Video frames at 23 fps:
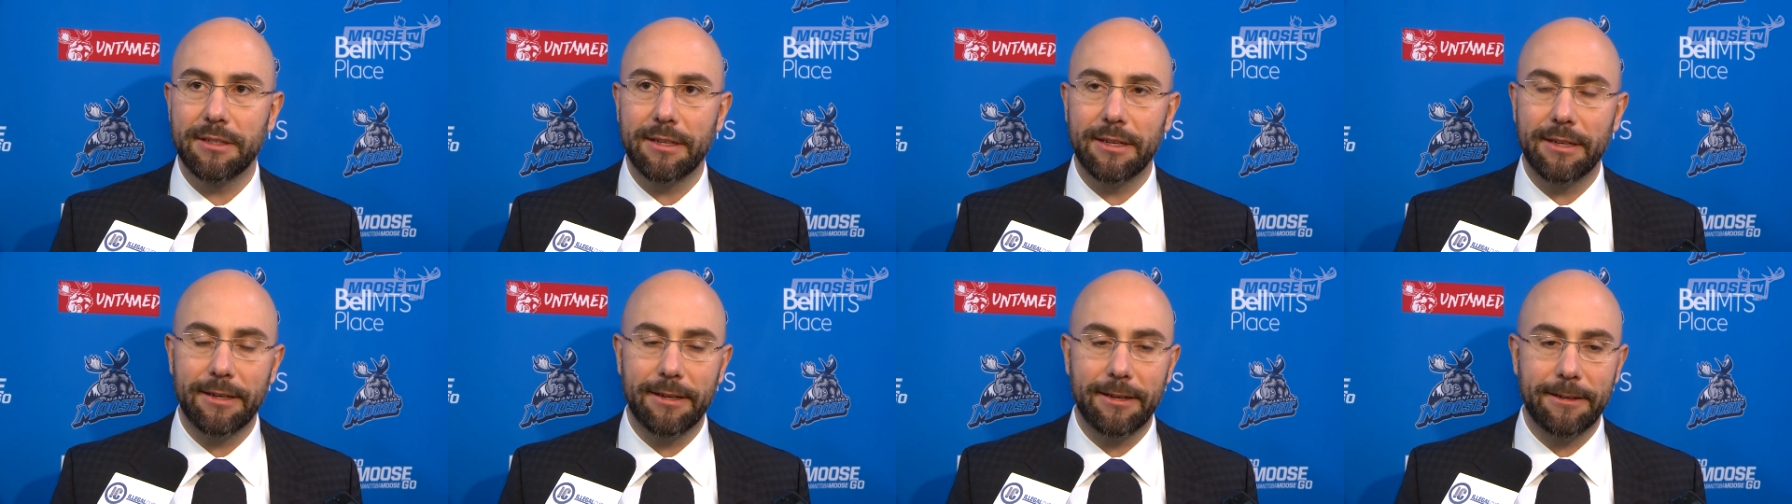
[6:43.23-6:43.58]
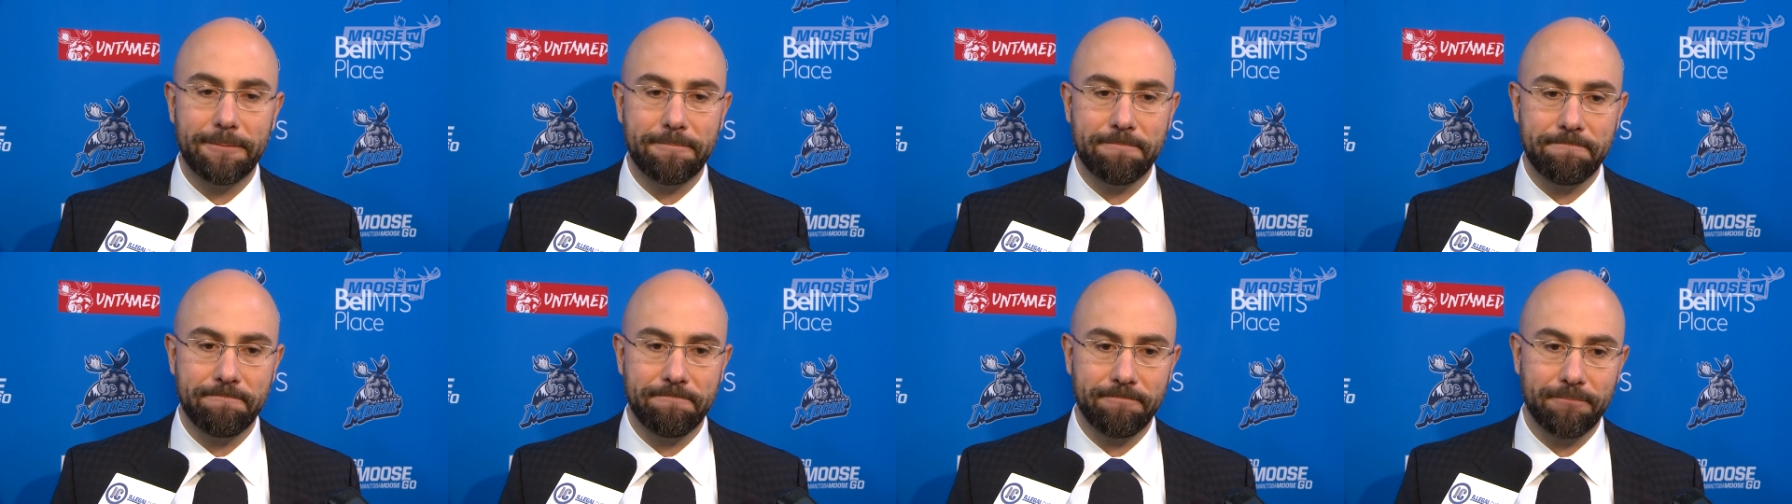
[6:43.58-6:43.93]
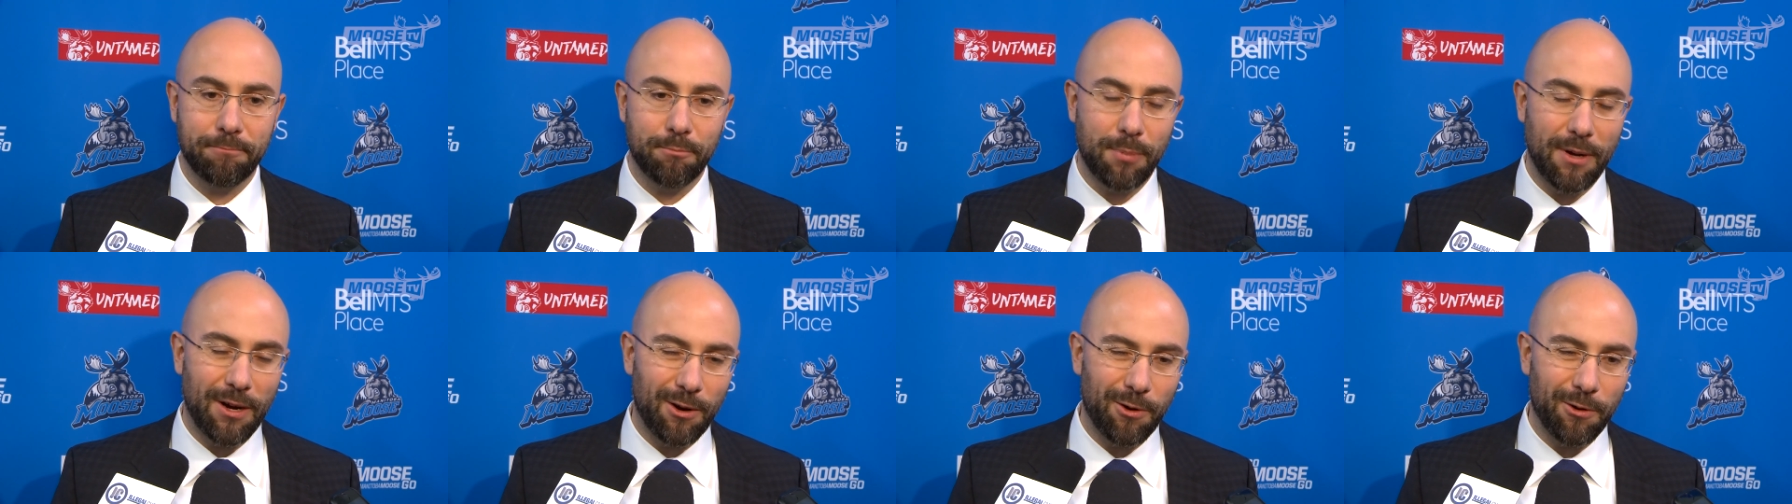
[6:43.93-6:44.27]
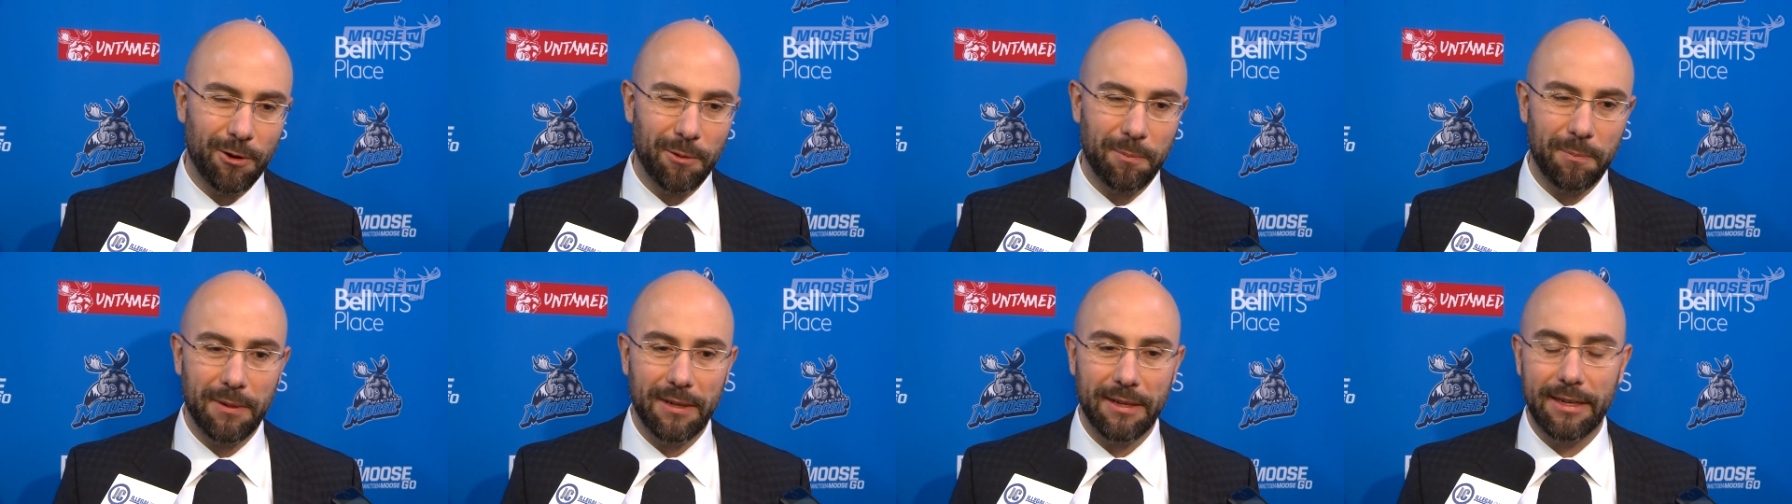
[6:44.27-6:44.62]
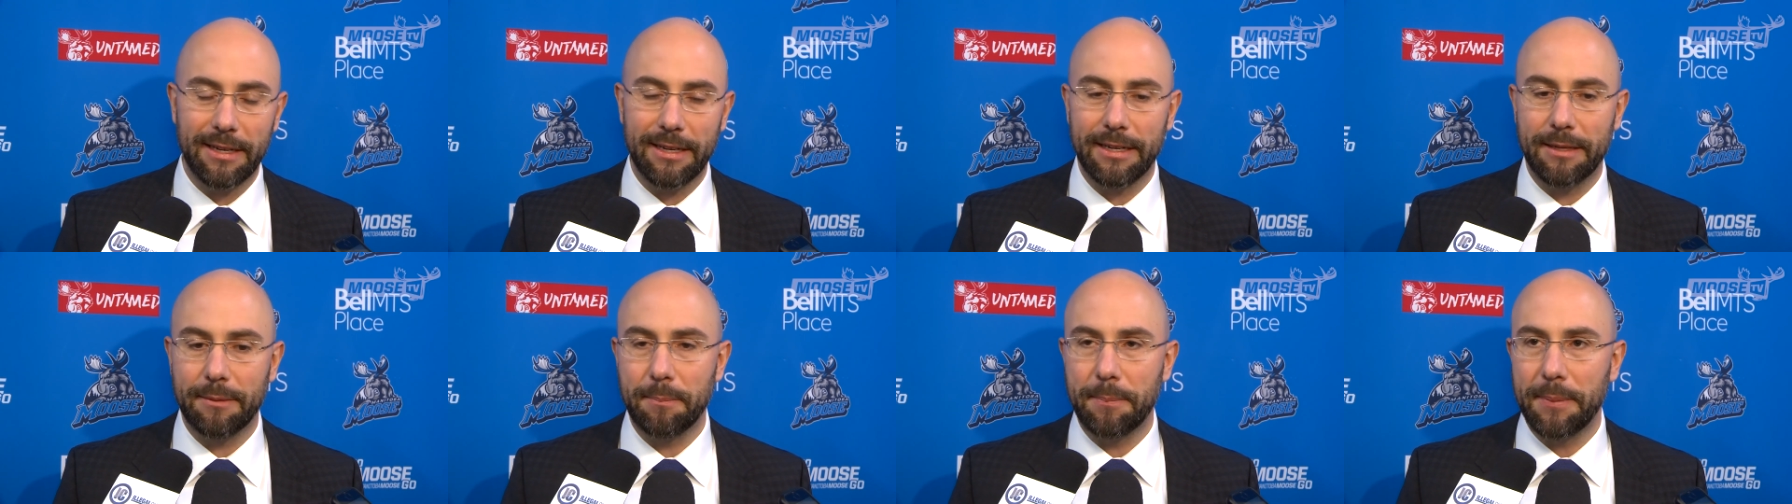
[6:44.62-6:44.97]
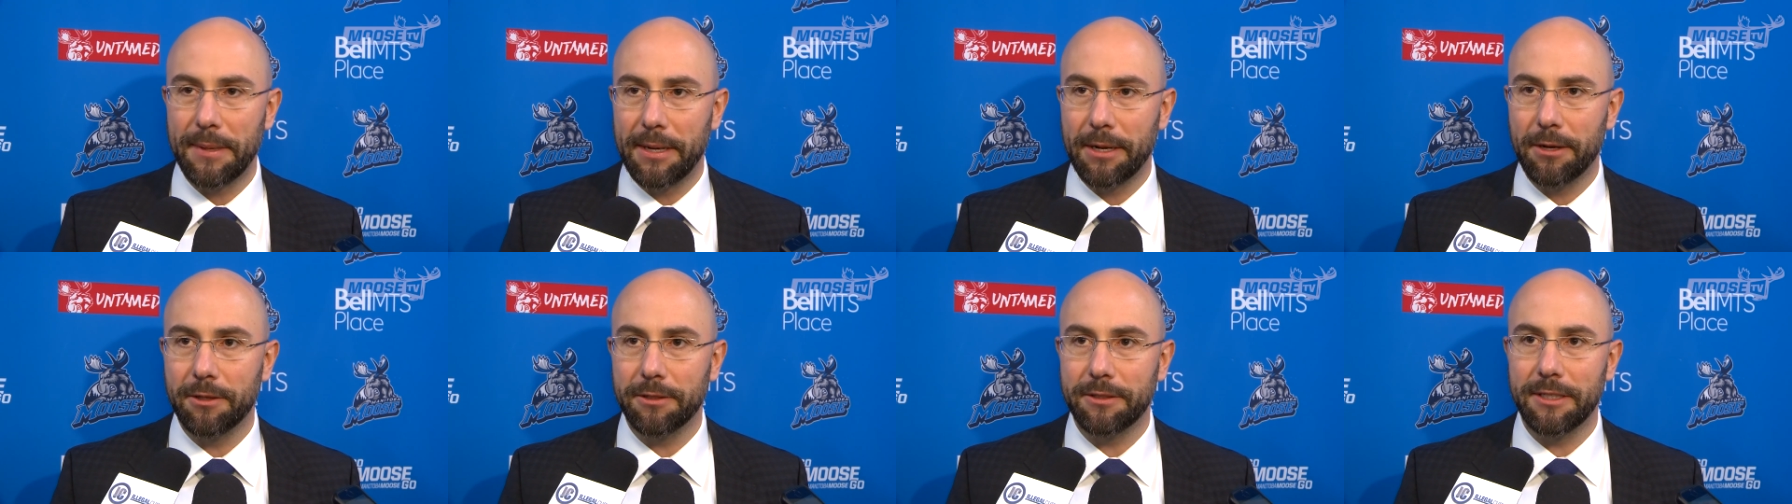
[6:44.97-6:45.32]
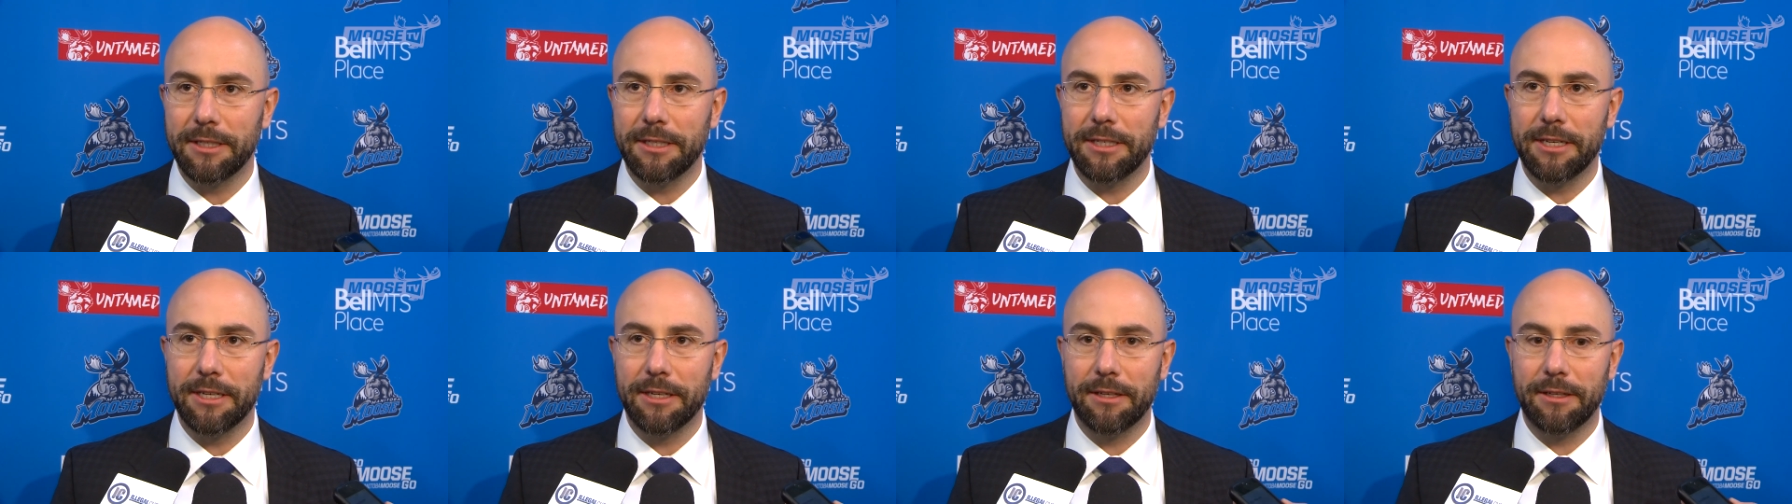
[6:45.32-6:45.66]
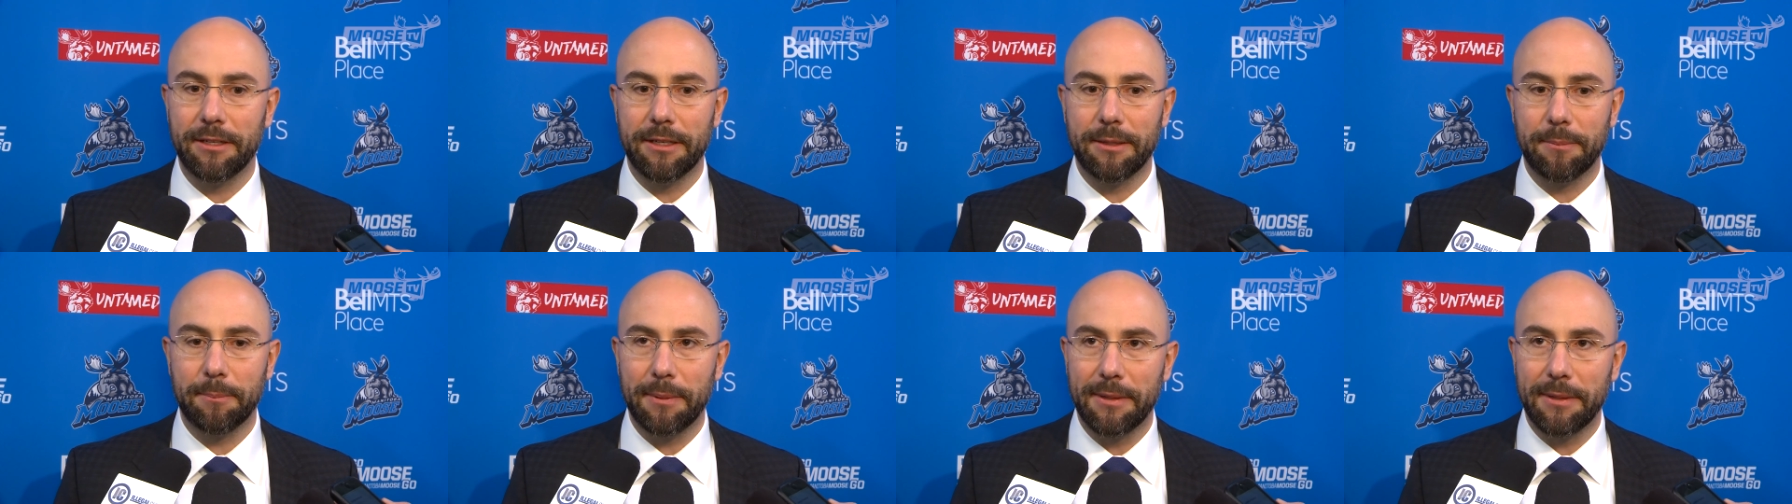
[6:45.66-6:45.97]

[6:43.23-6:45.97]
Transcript: Um, power play and penalty kill and